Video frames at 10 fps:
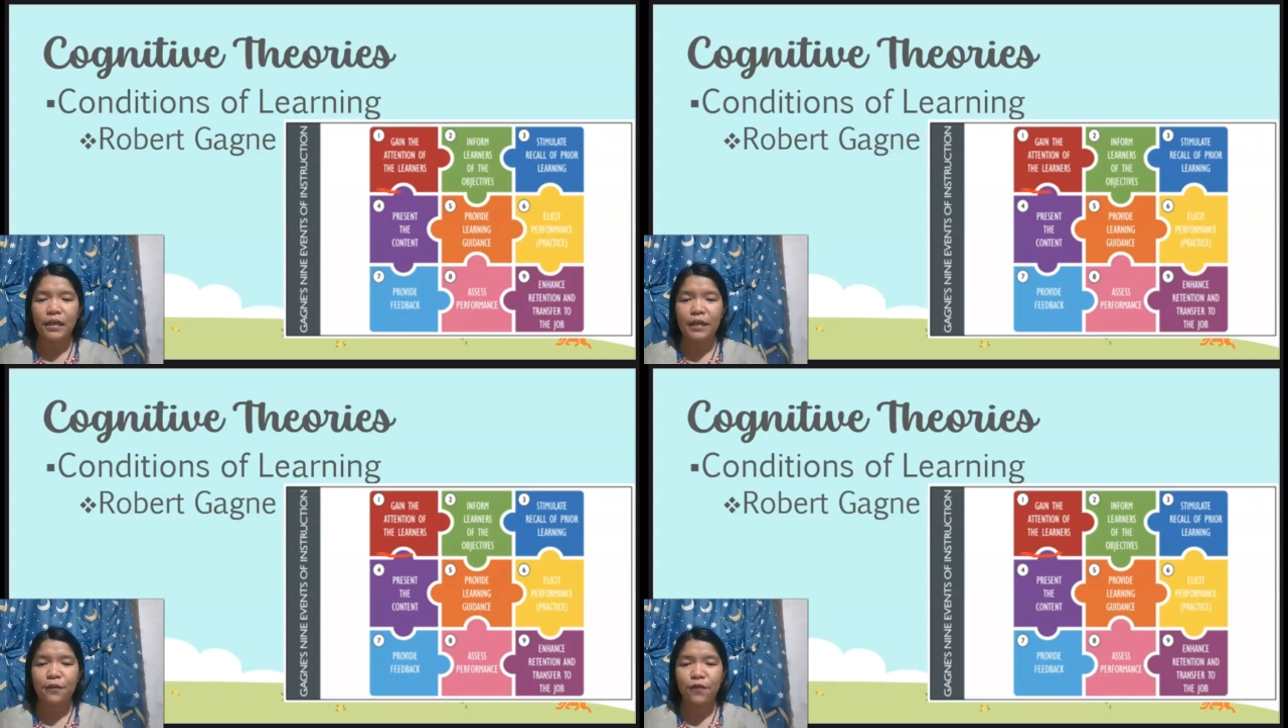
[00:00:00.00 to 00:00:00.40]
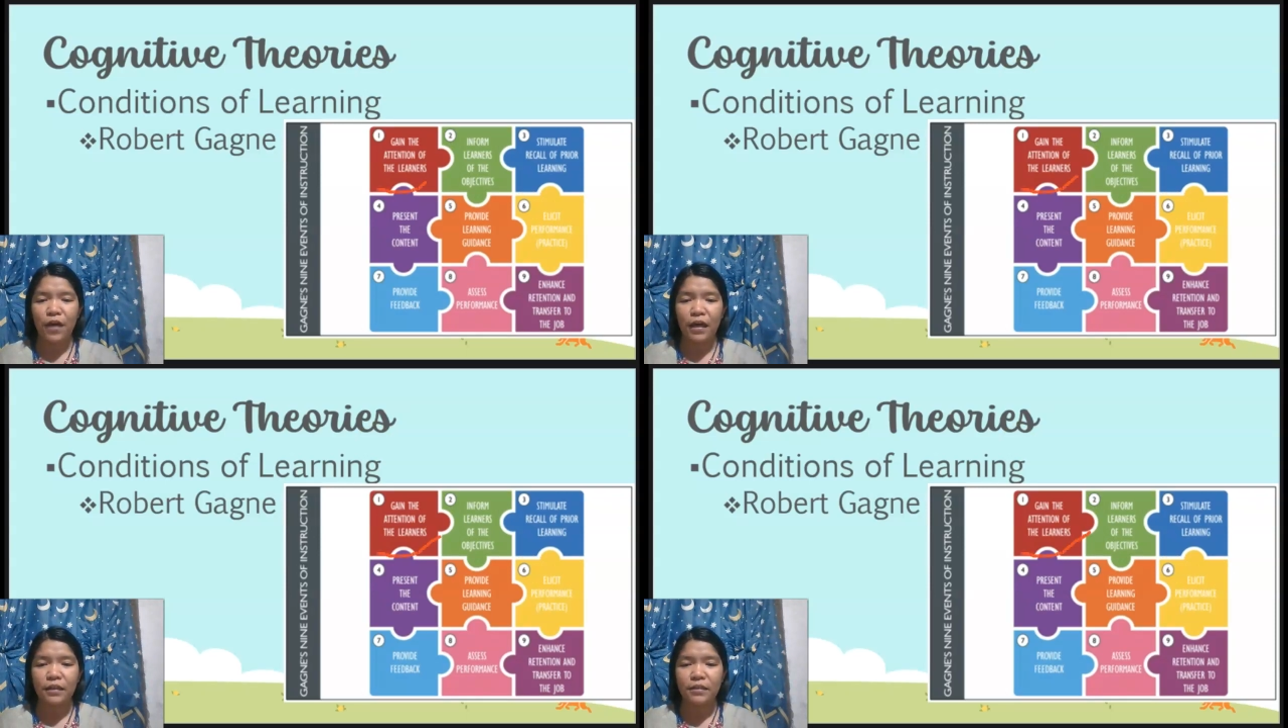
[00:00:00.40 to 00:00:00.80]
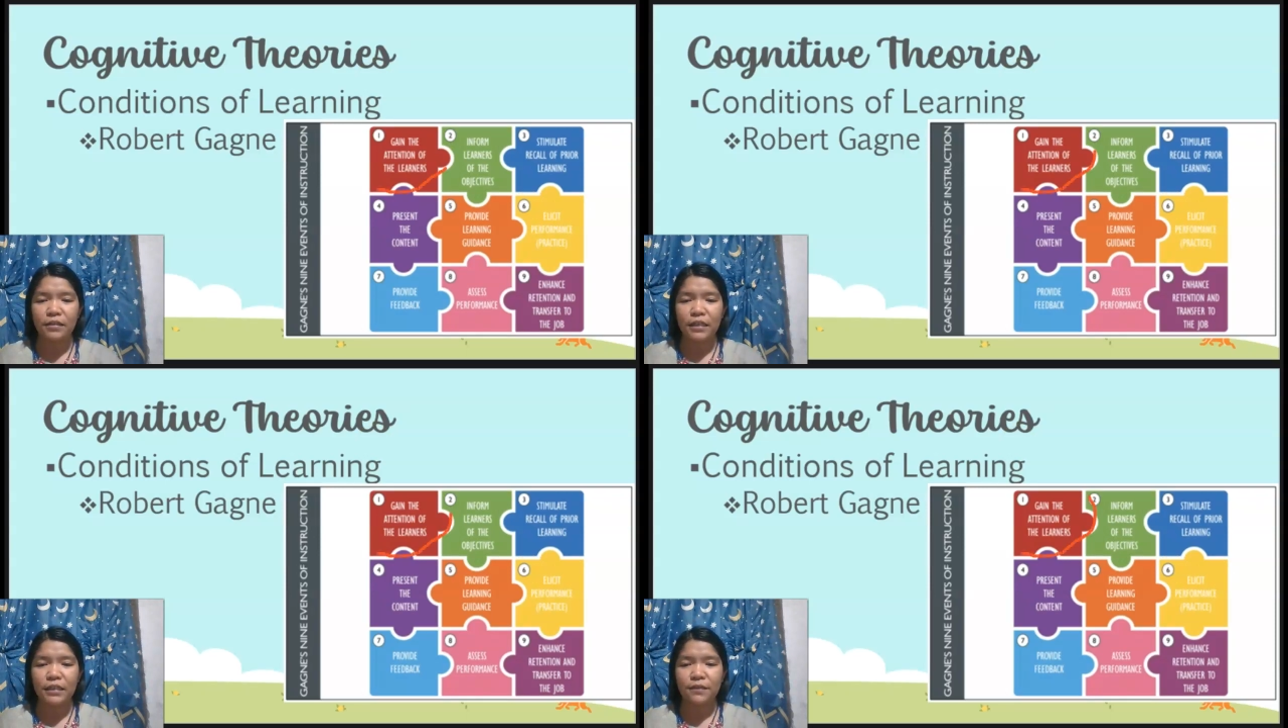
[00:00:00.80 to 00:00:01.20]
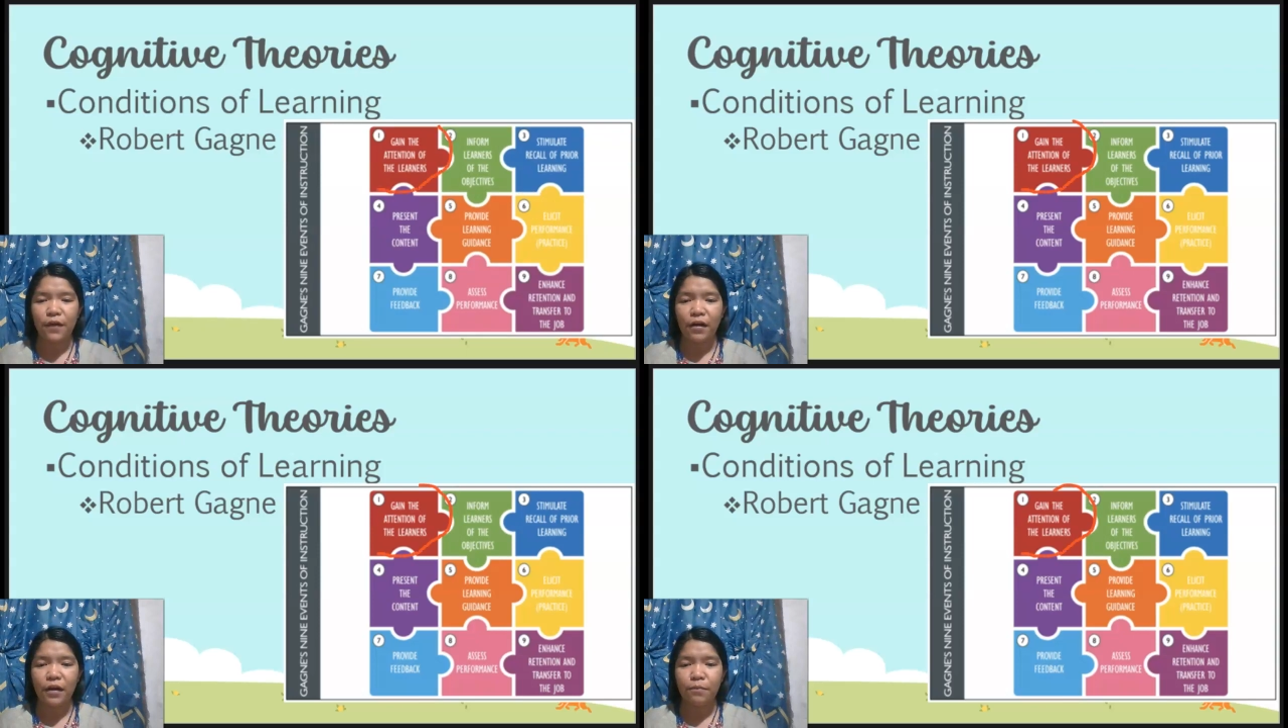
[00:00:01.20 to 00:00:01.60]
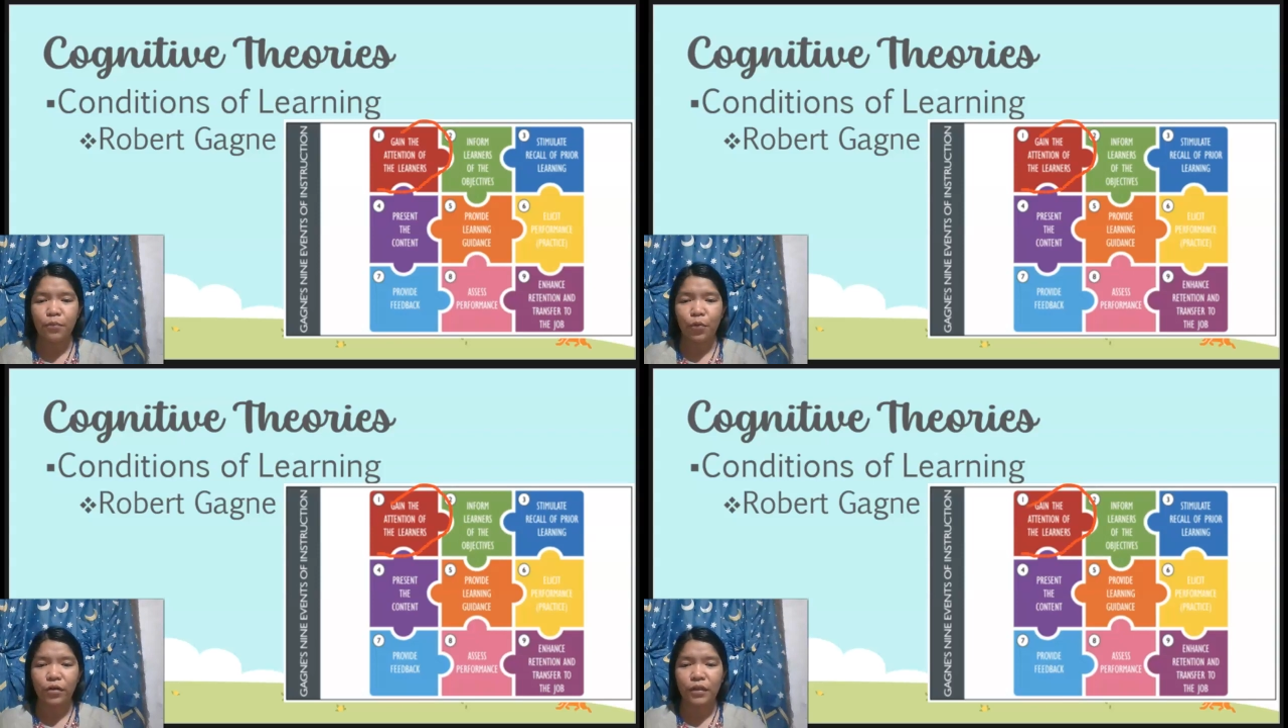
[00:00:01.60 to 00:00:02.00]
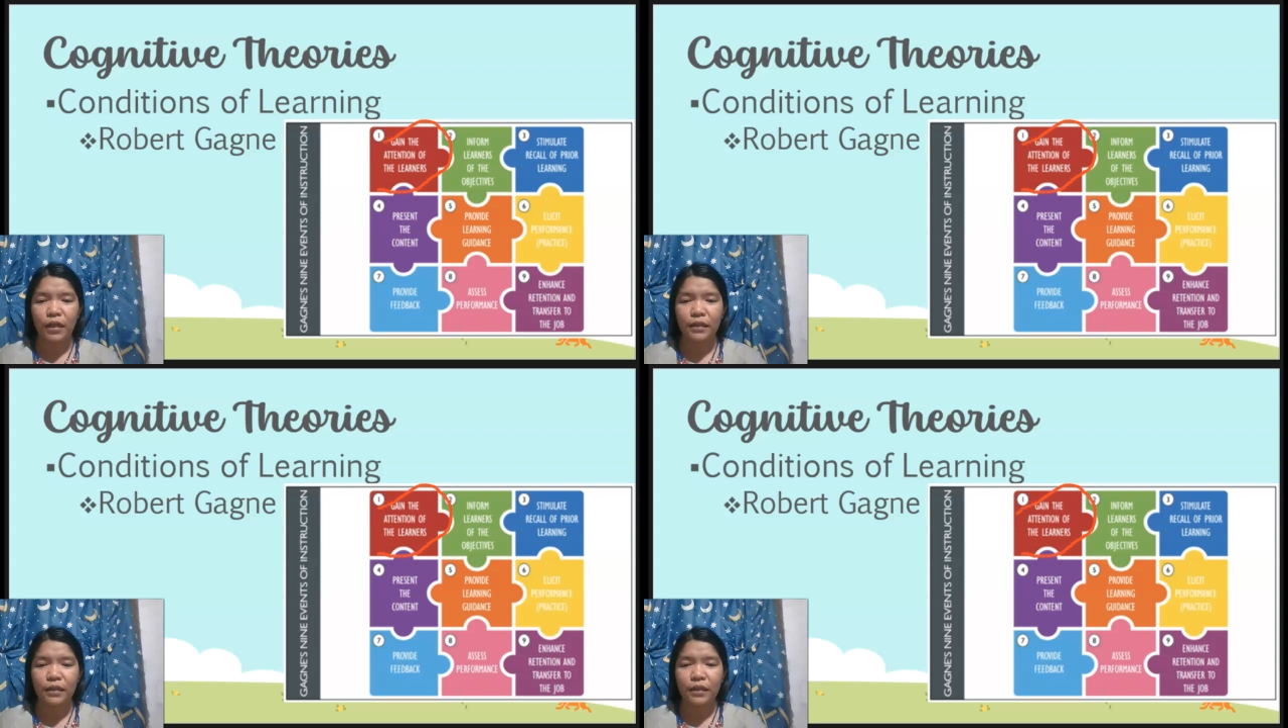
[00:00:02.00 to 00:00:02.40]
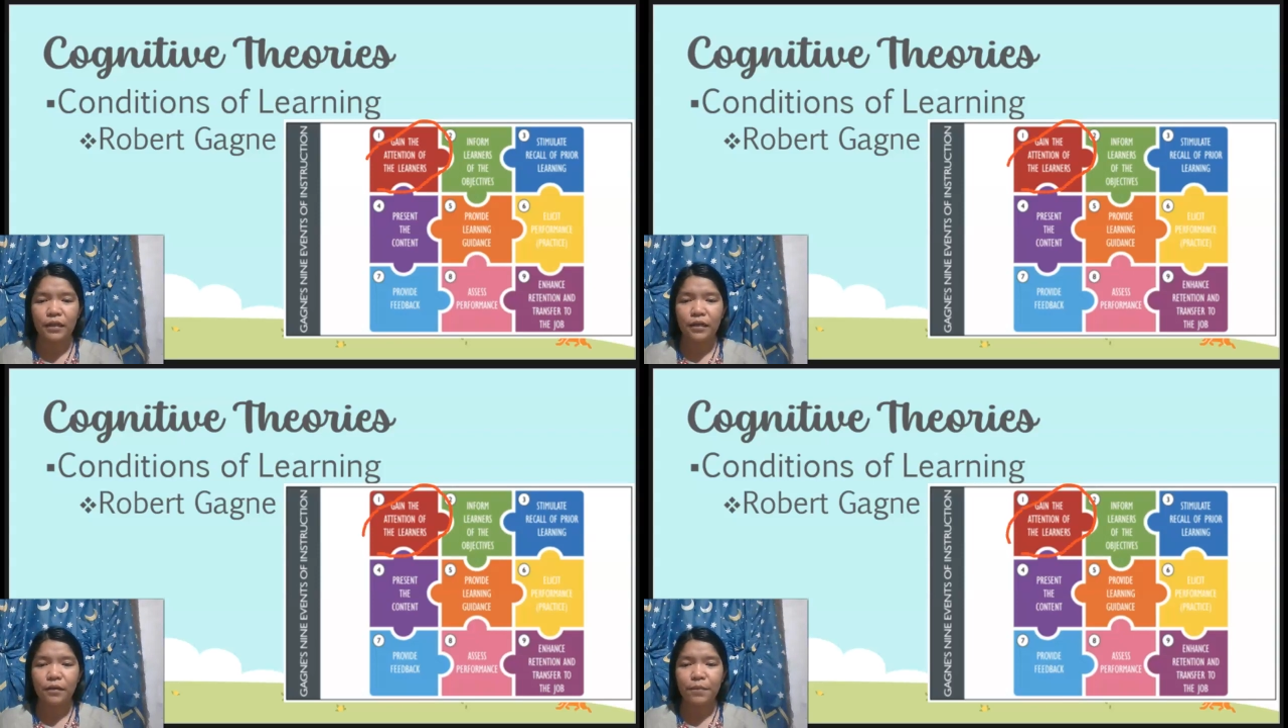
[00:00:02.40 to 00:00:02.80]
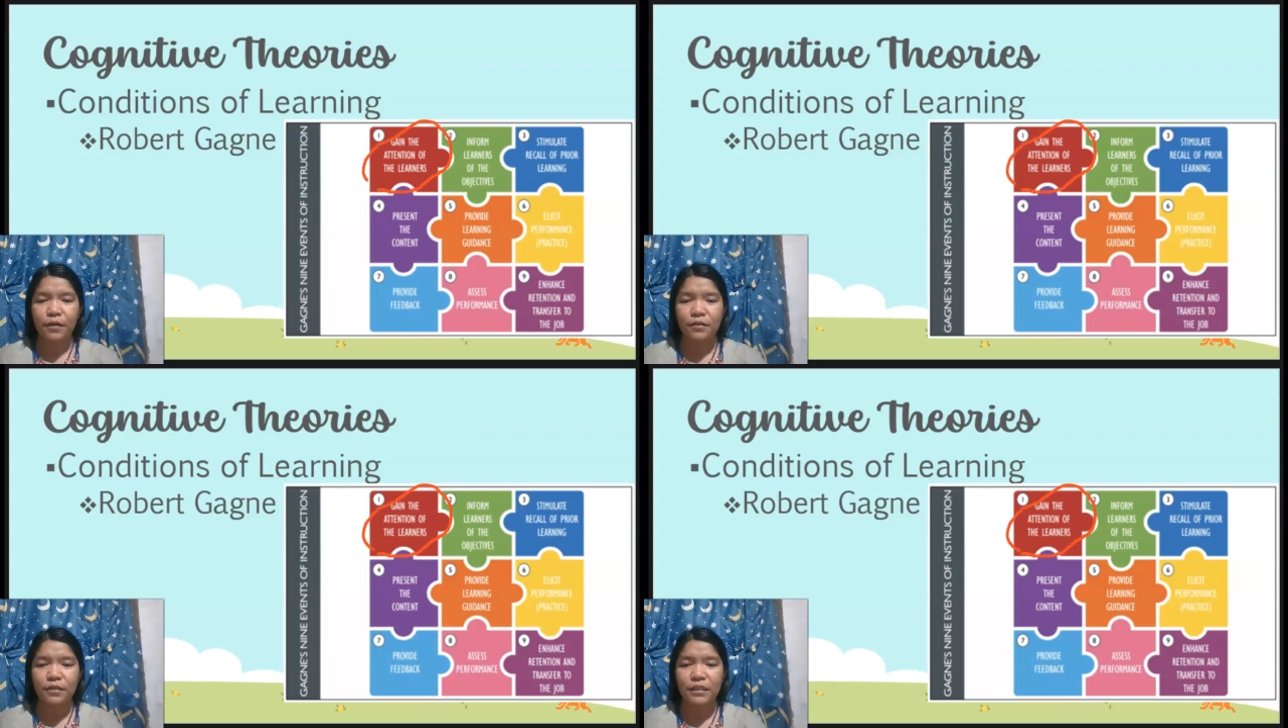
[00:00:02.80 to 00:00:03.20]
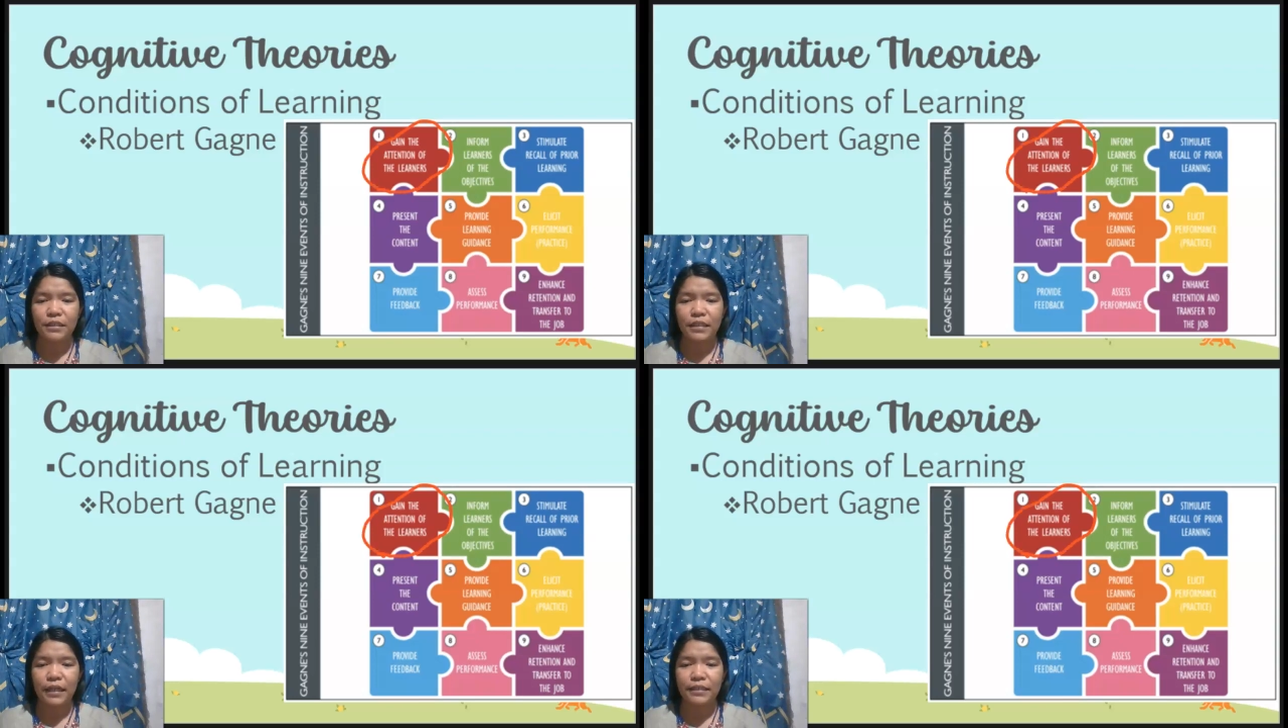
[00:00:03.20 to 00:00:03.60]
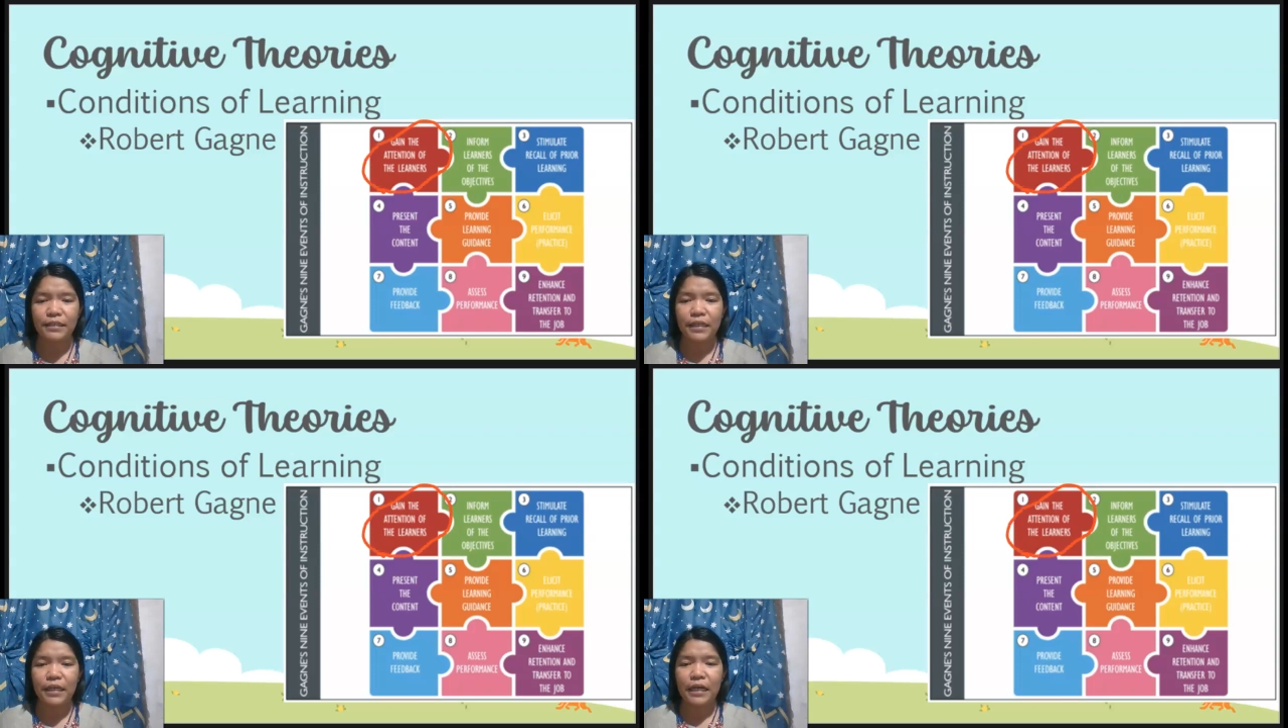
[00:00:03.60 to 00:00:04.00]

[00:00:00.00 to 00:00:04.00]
event is very important because this tells